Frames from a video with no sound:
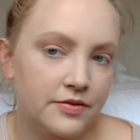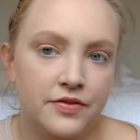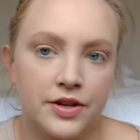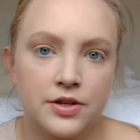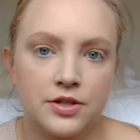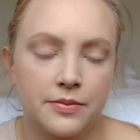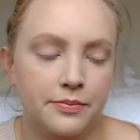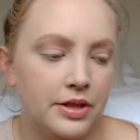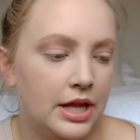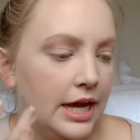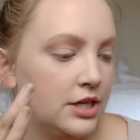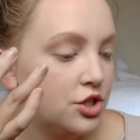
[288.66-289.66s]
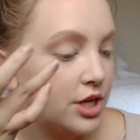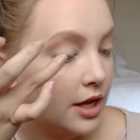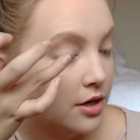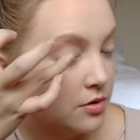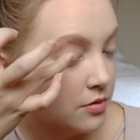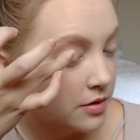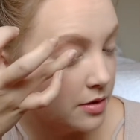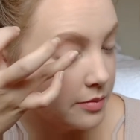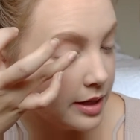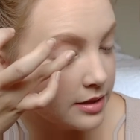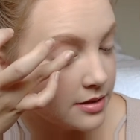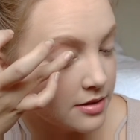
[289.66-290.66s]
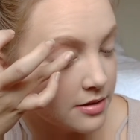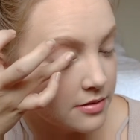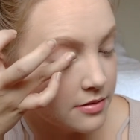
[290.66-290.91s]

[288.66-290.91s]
fingers apply shadow the best.